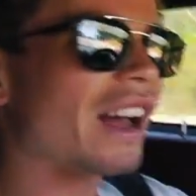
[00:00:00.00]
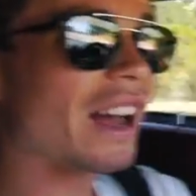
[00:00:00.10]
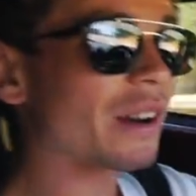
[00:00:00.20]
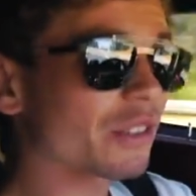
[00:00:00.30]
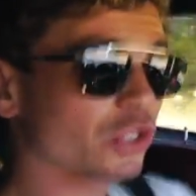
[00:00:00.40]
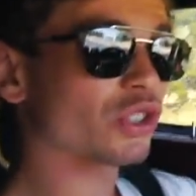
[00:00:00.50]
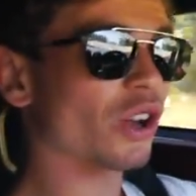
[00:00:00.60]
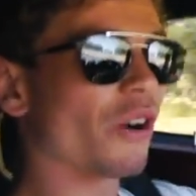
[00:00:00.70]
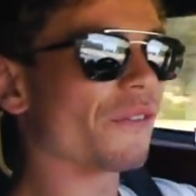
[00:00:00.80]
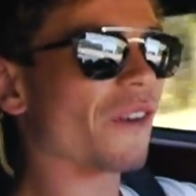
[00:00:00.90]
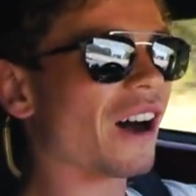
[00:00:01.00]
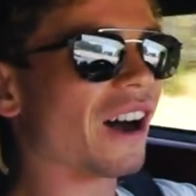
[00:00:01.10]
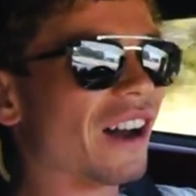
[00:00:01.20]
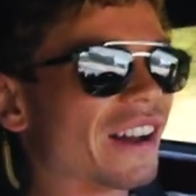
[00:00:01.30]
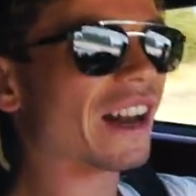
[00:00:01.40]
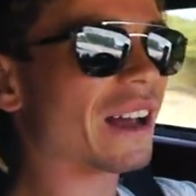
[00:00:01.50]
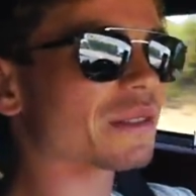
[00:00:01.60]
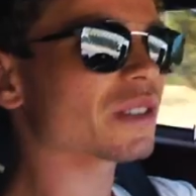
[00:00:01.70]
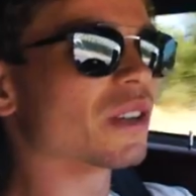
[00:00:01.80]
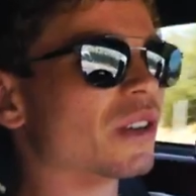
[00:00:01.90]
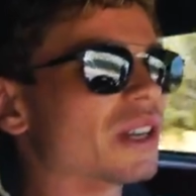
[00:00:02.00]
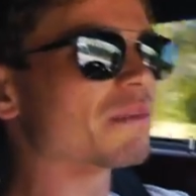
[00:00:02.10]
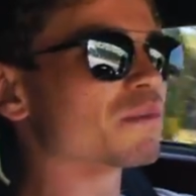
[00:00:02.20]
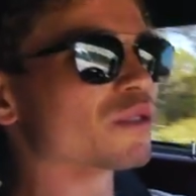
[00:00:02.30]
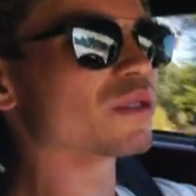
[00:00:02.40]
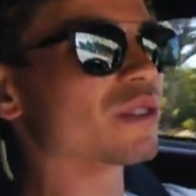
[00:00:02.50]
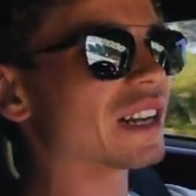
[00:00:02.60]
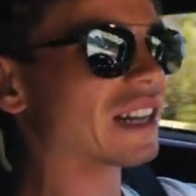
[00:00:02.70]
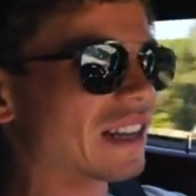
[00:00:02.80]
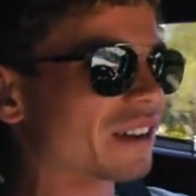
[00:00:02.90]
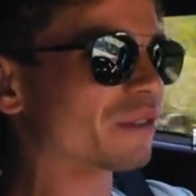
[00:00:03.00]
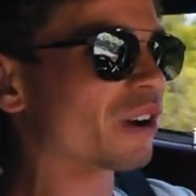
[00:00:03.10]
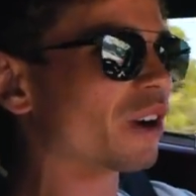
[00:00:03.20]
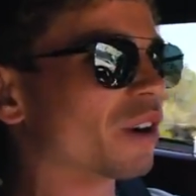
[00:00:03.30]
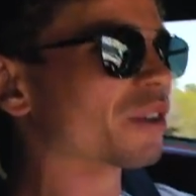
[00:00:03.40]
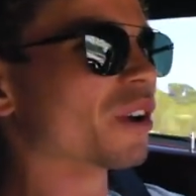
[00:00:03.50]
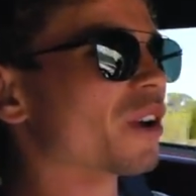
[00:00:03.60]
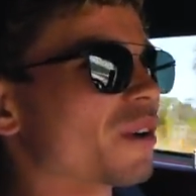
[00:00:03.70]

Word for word: and so far an absolutely brilliant road